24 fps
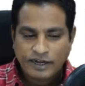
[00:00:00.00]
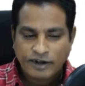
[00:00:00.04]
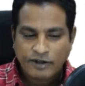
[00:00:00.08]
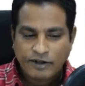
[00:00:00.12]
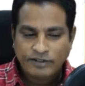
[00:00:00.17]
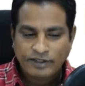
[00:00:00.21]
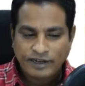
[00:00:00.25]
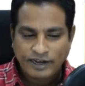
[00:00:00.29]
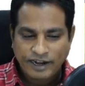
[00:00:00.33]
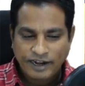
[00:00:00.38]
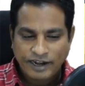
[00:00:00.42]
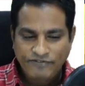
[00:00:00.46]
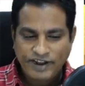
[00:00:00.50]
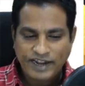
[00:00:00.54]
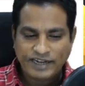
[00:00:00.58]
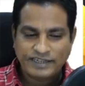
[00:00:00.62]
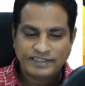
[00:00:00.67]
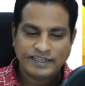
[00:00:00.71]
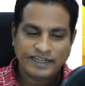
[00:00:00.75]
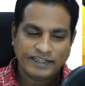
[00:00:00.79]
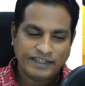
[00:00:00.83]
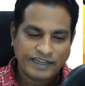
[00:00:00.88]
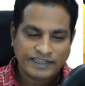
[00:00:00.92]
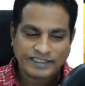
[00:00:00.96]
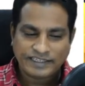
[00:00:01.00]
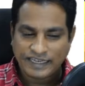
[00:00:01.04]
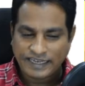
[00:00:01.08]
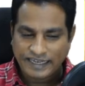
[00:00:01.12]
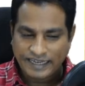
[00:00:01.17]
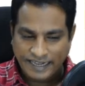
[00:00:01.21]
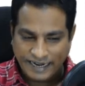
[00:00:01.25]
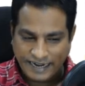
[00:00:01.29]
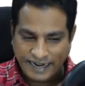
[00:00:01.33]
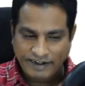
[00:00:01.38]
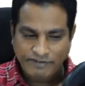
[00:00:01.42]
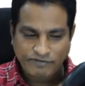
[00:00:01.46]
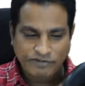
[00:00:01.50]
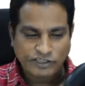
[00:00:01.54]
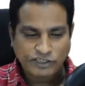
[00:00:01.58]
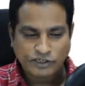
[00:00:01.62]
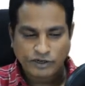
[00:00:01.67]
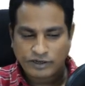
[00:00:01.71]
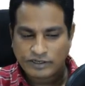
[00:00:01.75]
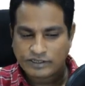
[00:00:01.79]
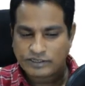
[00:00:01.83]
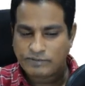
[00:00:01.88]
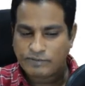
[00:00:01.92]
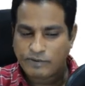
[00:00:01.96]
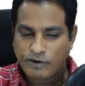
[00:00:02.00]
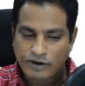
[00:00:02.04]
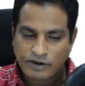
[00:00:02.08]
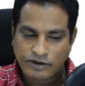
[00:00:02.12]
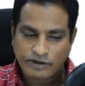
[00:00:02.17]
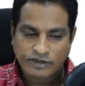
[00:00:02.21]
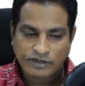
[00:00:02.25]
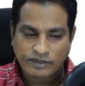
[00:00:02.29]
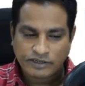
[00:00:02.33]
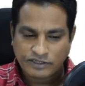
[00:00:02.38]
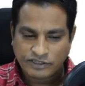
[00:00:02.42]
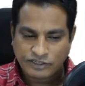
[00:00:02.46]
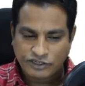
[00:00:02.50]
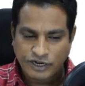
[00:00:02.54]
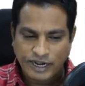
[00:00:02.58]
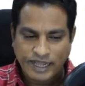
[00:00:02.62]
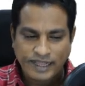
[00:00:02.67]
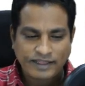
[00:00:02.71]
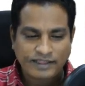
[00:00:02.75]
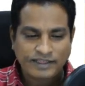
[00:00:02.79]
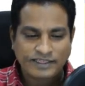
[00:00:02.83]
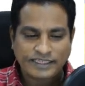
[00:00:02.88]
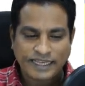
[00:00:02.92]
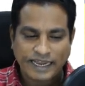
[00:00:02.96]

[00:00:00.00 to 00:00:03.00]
Now, on the left-hand side, there's a grid which talks about strength,